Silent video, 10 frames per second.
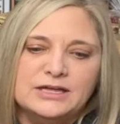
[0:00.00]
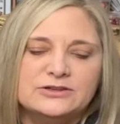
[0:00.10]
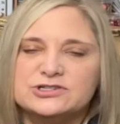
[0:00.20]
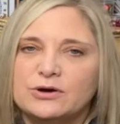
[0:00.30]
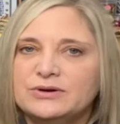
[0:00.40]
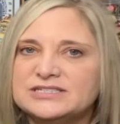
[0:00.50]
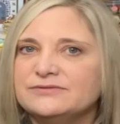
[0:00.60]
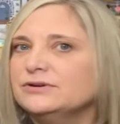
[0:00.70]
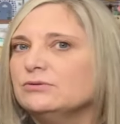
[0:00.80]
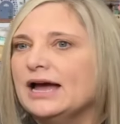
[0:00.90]
there's always a
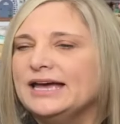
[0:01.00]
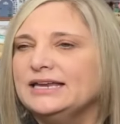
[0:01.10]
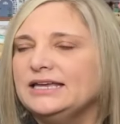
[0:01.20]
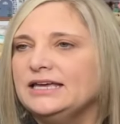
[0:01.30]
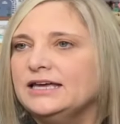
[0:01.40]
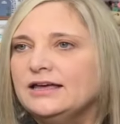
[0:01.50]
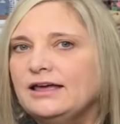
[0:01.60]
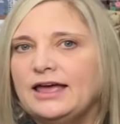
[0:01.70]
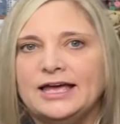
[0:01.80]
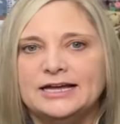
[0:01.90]
variety,
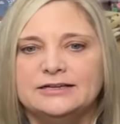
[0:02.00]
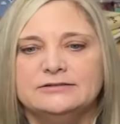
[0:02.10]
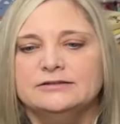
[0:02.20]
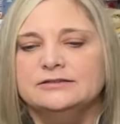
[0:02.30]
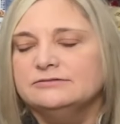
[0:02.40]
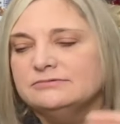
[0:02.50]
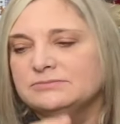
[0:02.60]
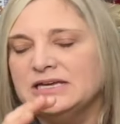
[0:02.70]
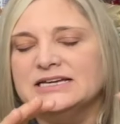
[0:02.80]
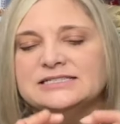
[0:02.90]
and
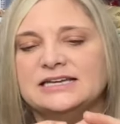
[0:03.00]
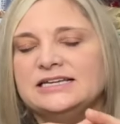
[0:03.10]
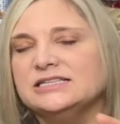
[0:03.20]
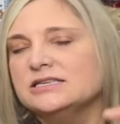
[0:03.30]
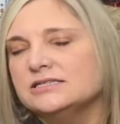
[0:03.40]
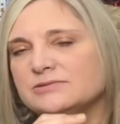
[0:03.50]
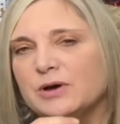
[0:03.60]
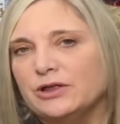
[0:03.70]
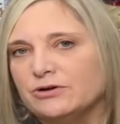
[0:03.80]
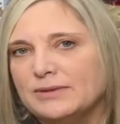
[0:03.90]
because I need
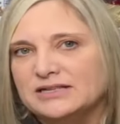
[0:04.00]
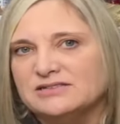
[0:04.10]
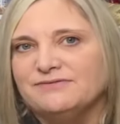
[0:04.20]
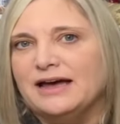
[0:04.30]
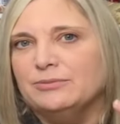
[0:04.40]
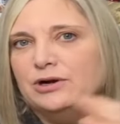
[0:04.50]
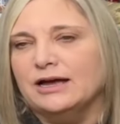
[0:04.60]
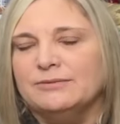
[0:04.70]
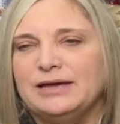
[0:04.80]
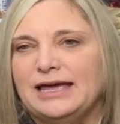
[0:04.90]
smaller amounts of fabric,
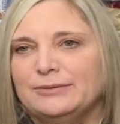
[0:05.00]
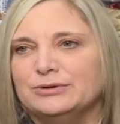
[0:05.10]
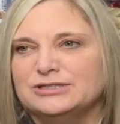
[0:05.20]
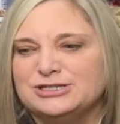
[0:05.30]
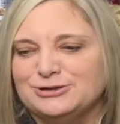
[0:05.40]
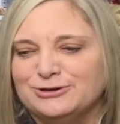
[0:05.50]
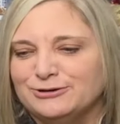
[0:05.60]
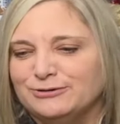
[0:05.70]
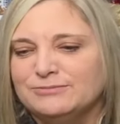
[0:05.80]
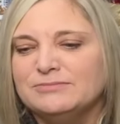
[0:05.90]
I'm able
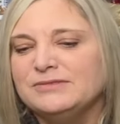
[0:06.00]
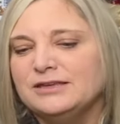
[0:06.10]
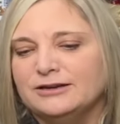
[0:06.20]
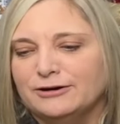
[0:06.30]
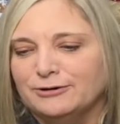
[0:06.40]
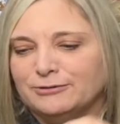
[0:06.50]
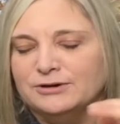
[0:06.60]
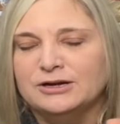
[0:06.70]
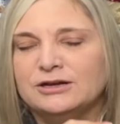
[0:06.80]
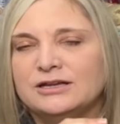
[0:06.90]
to, you know,
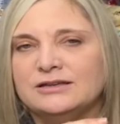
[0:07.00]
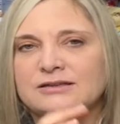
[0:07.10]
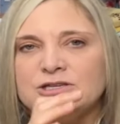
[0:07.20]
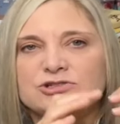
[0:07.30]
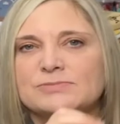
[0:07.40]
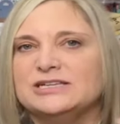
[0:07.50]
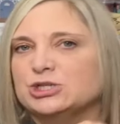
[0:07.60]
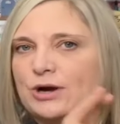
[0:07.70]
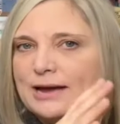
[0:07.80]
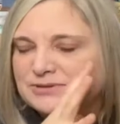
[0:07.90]
use my
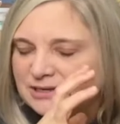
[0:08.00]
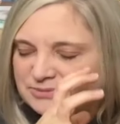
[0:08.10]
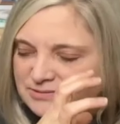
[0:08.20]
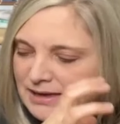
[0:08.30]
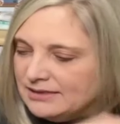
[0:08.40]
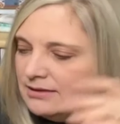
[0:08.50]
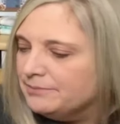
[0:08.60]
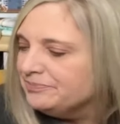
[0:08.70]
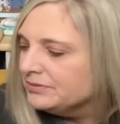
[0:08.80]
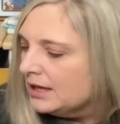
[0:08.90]
scraps up to make
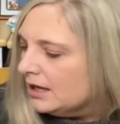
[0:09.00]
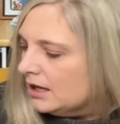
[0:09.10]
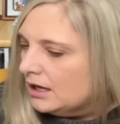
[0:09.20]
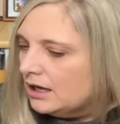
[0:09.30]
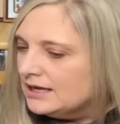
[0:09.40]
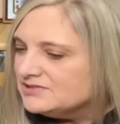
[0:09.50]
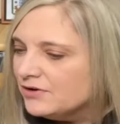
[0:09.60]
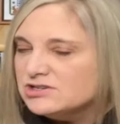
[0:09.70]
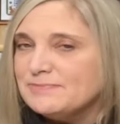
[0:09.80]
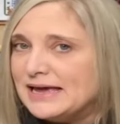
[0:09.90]
them. As
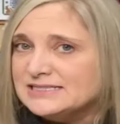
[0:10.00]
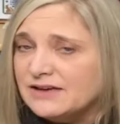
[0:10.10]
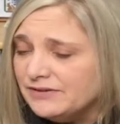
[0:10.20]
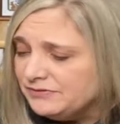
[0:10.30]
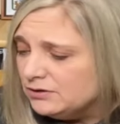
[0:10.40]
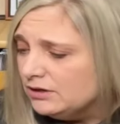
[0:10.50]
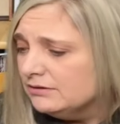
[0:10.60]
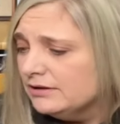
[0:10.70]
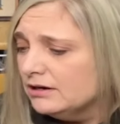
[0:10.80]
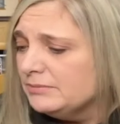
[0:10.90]
far as bags, I have a few here
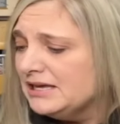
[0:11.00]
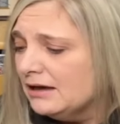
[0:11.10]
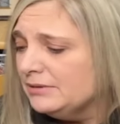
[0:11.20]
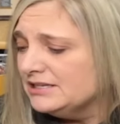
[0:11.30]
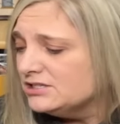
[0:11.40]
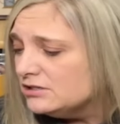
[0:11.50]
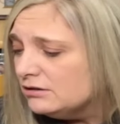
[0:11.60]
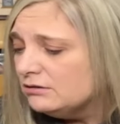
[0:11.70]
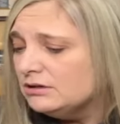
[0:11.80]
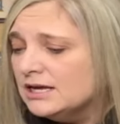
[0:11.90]
that are going to be coming
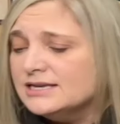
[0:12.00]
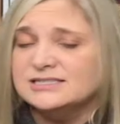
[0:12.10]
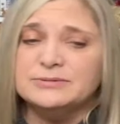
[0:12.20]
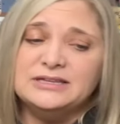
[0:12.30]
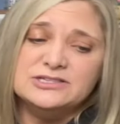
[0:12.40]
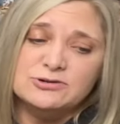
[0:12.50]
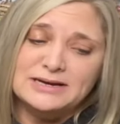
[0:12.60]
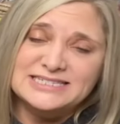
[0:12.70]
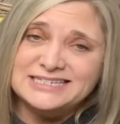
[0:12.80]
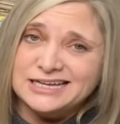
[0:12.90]
soon. Some of these are
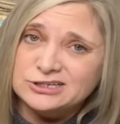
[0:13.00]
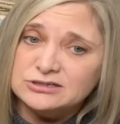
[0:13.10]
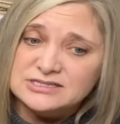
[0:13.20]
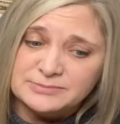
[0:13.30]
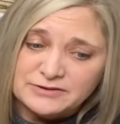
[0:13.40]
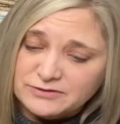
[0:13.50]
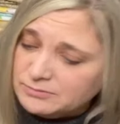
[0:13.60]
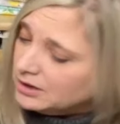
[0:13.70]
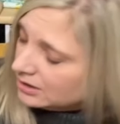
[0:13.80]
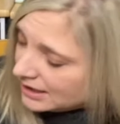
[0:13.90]
my standard. Some of
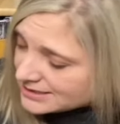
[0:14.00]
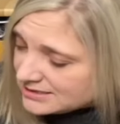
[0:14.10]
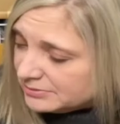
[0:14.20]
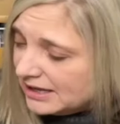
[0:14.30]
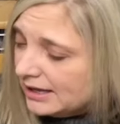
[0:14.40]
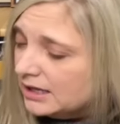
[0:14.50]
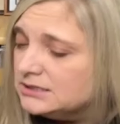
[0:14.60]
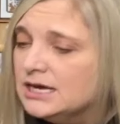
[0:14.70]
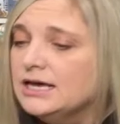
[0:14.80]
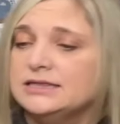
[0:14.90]
them are custom
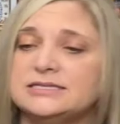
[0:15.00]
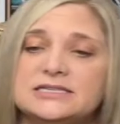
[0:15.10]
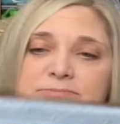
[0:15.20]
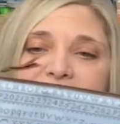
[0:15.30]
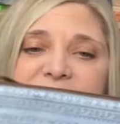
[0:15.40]
cut. This is my